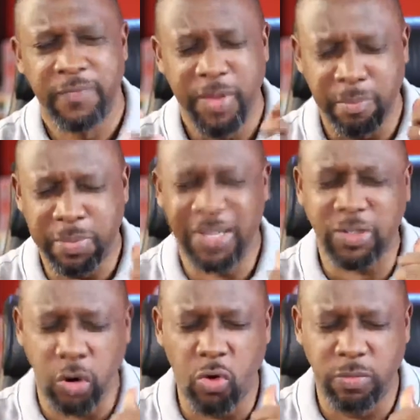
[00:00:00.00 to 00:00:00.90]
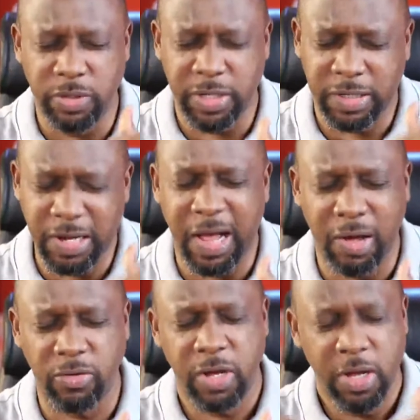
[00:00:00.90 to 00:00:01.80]
The best homes in the
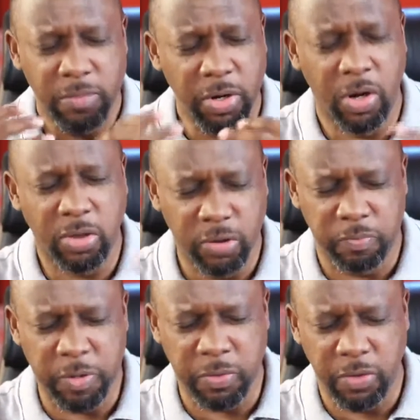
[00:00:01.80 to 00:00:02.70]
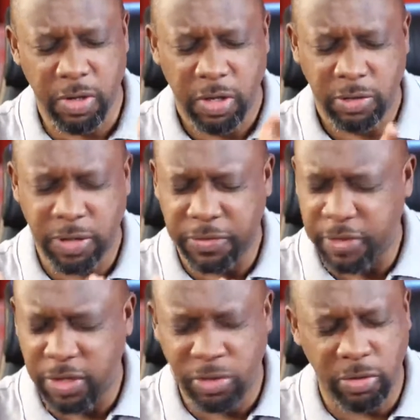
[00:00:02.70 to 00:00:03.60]
town belong to your people. So I
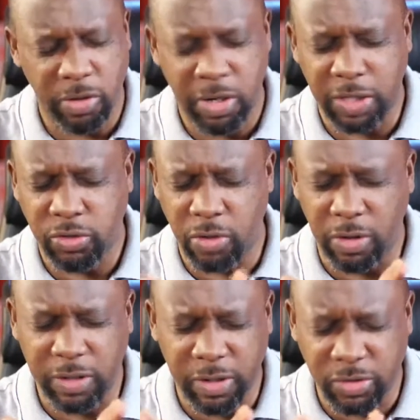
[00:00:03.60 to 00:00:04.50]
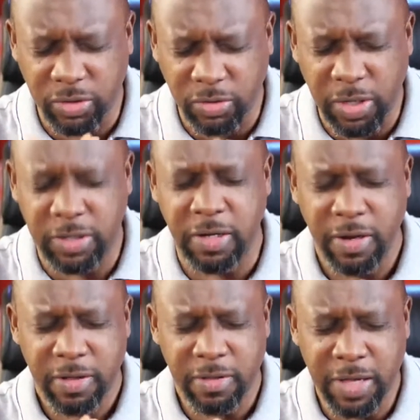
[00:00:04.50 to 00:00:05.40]
thank you, Lord, that you orchestrate
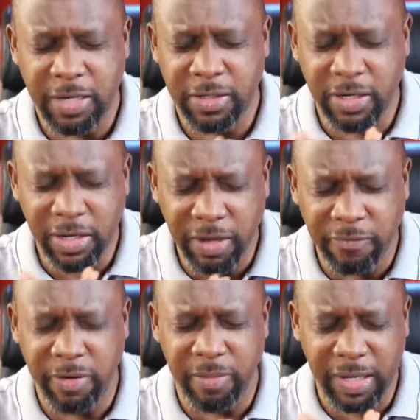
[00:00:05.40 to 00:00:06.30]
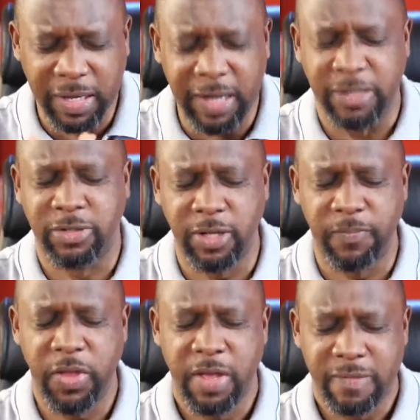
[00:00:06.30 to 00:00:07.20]
that delivery
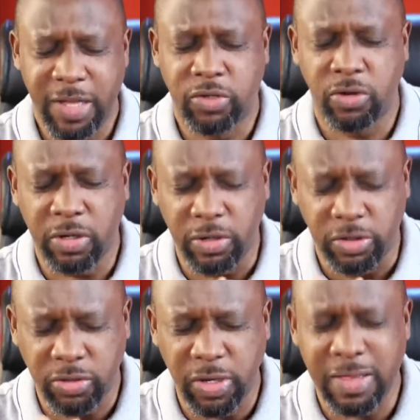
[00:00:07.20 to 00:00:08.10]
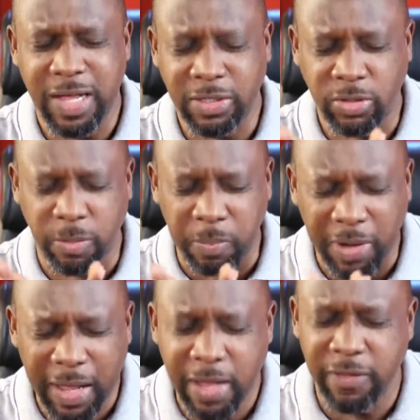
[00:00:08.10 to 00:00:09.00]
mechanism, that you orchestrate that
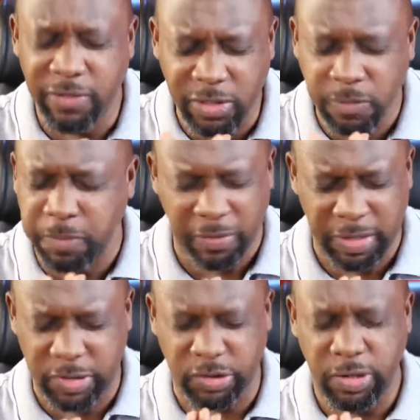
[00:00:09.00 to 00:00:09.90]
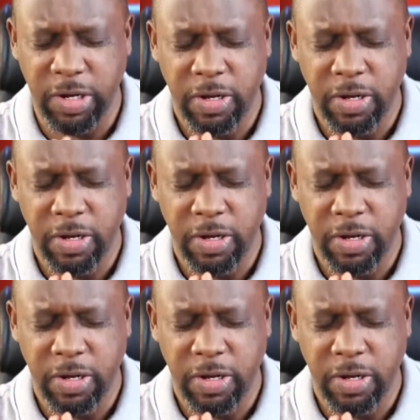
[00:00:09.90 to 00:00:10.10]
supply of the Spirit,